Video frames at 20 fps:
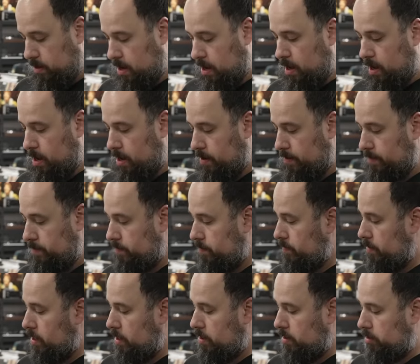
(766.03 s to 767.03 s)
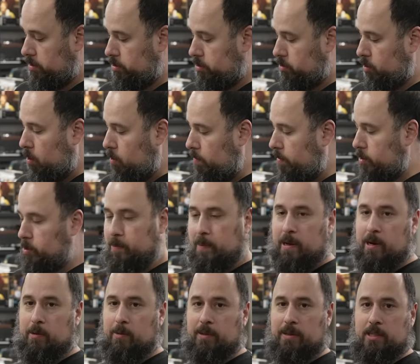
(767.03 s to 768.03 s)
Uh, it looks so much
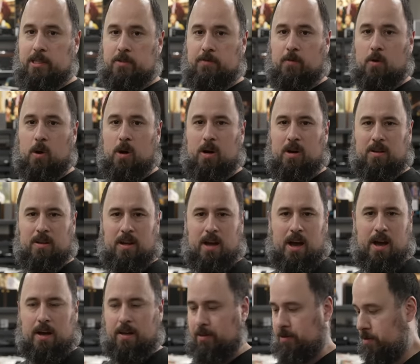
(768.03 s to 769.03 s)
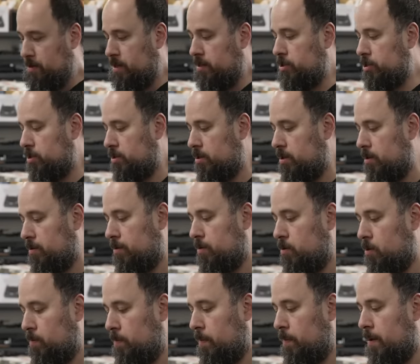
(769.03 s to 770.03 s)
better with this foil other than just, you know, the
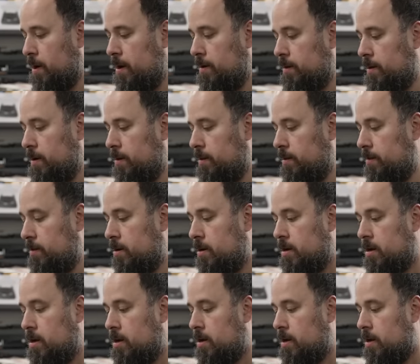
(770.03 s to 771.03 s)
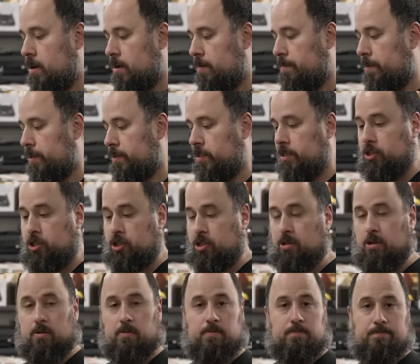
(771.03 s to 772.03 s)
normal brown color. But it's just
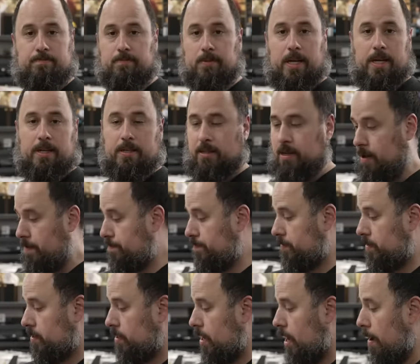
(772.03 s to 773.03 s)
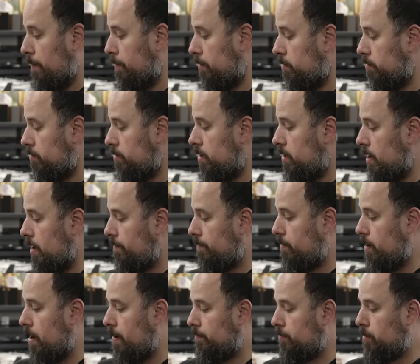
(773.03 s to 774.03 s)
her latest album, Happier Than Ever
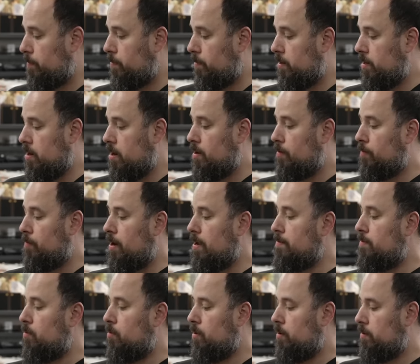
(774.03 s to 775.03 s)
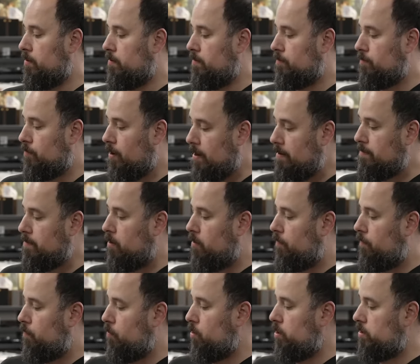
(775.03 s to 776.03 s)
After, printed on a rainbow, rainbow
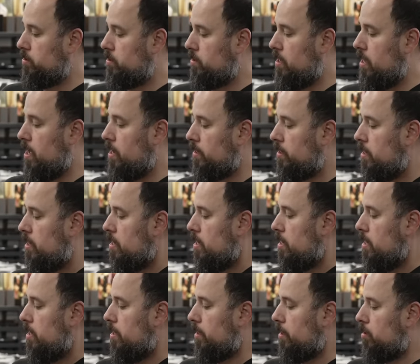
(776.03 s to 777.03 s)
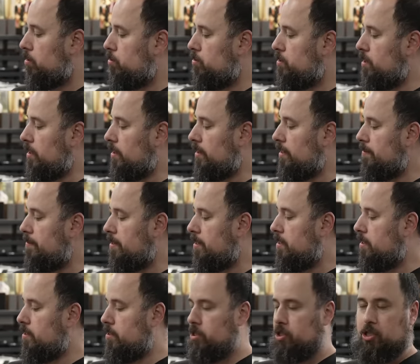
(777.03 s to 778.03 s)
foil stock and includes a
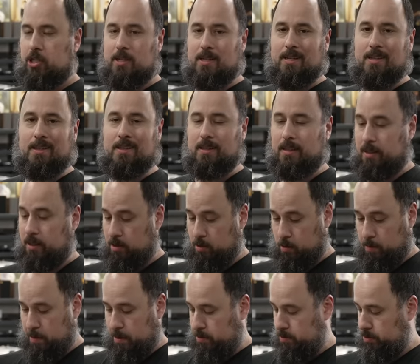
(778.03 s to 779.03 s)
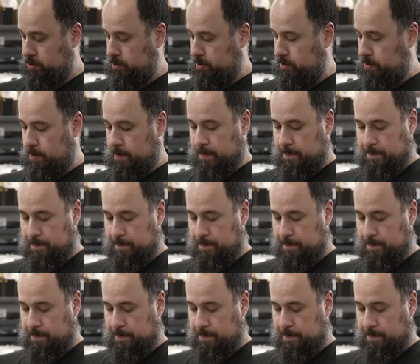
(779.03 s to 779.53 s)
limited edition litho poster.